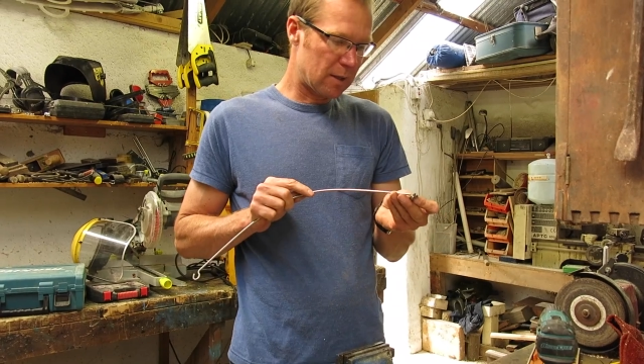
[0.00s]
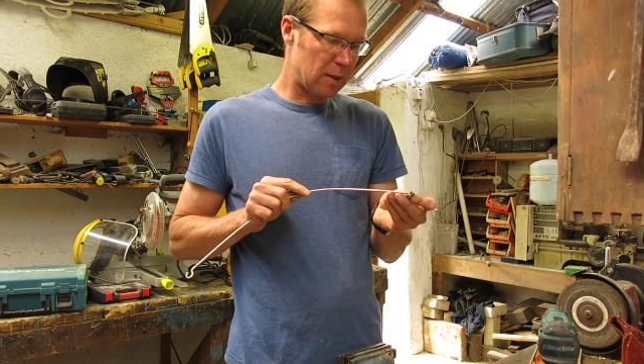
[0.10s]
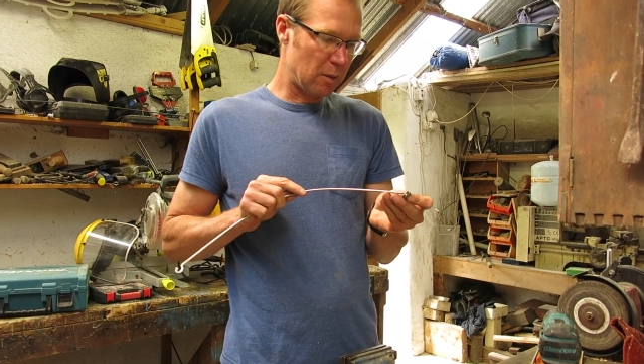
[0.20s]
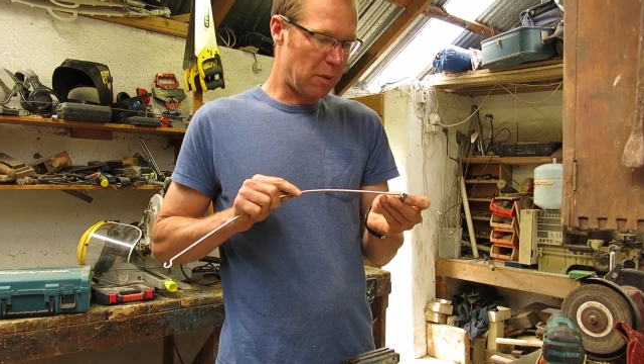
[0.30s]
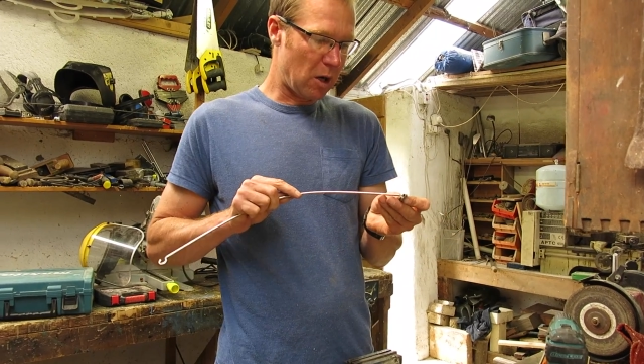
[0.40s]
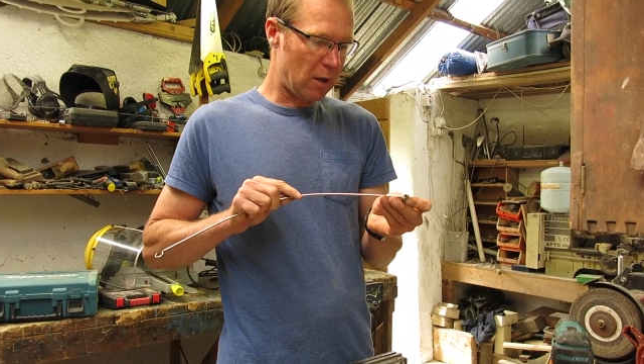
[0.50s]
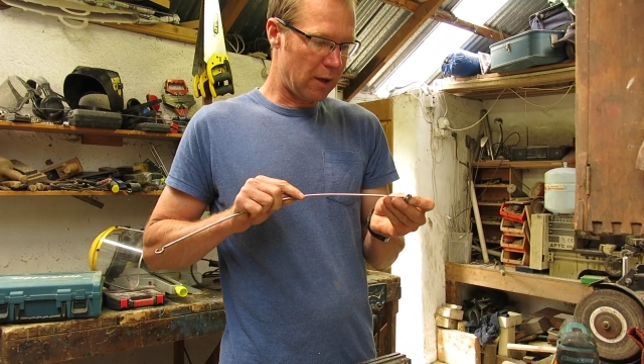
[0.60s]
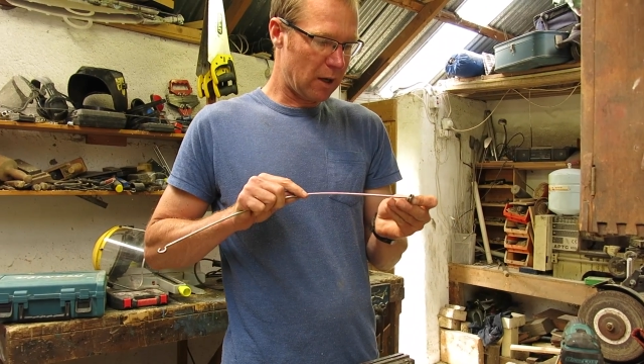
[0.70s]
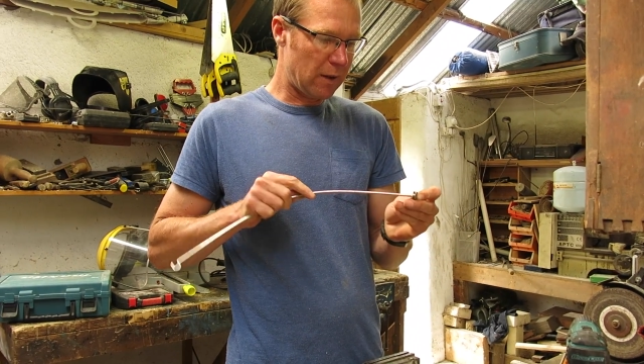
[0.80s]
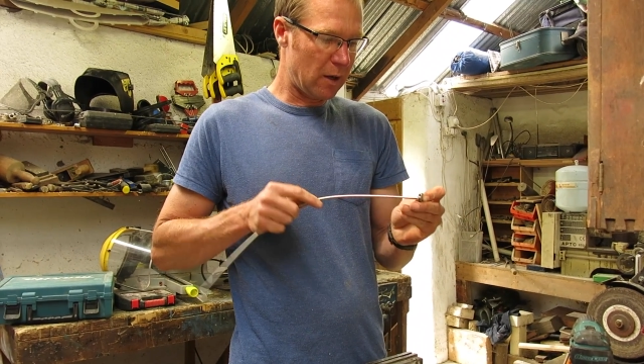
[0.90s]
steel bar
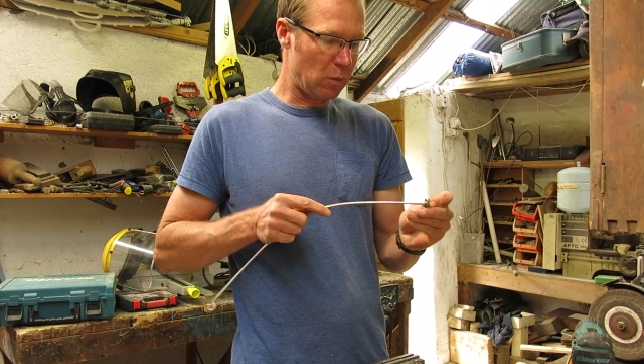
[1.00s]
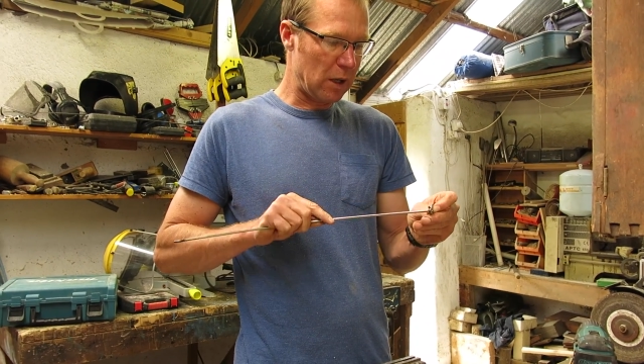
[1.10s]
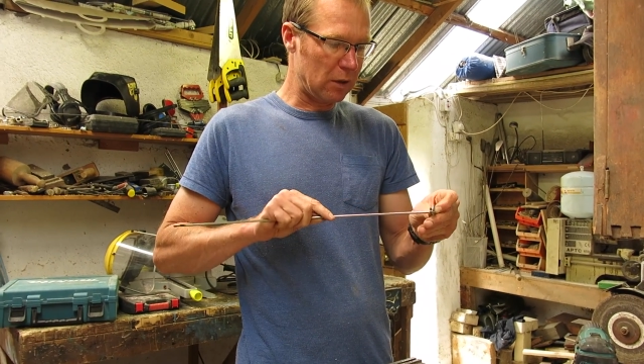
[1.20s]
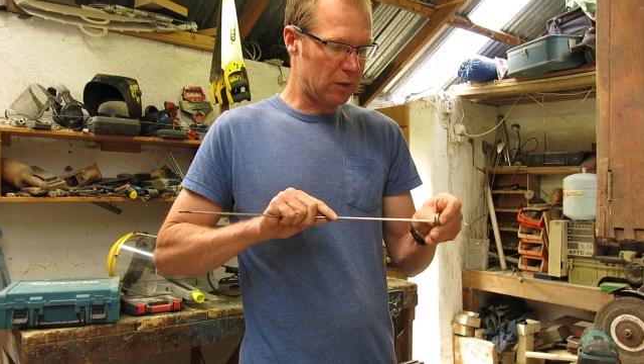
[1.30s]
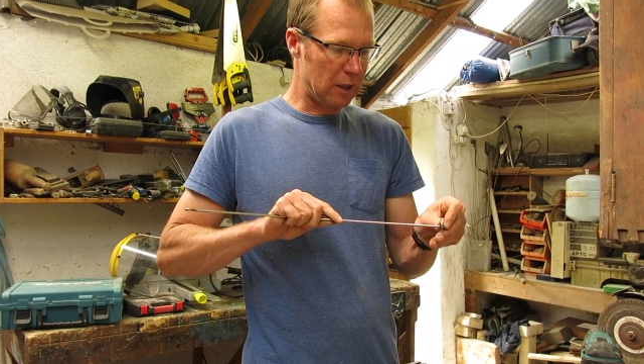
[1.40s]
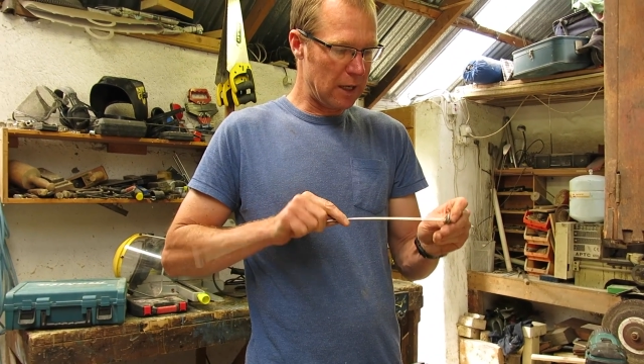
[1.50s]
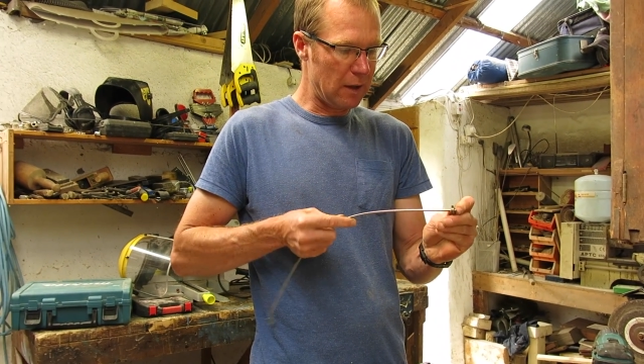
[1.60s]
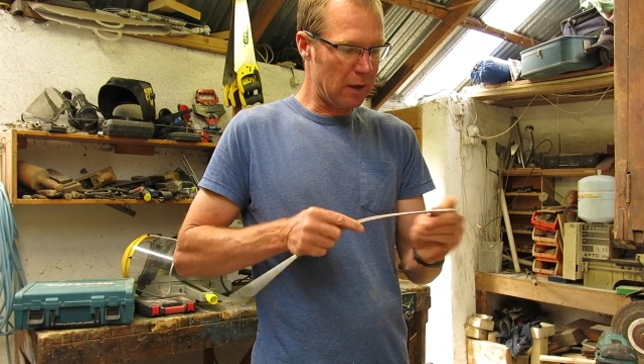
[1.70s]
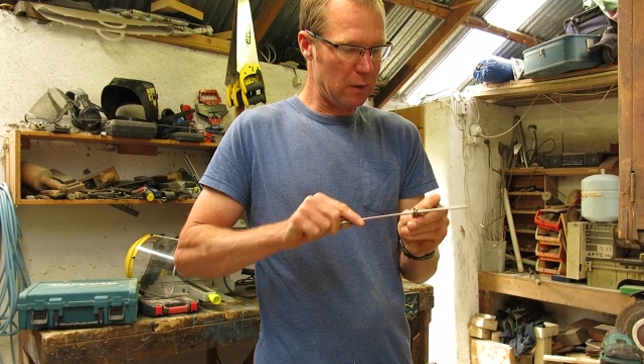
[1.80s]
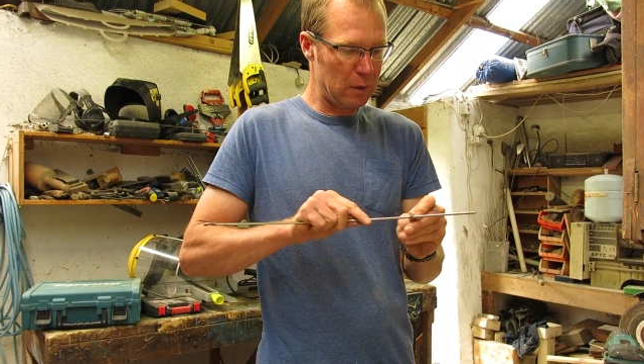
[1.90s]
that I then weld
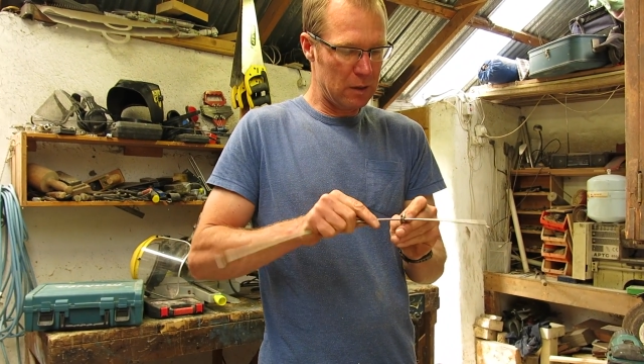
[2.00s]
together.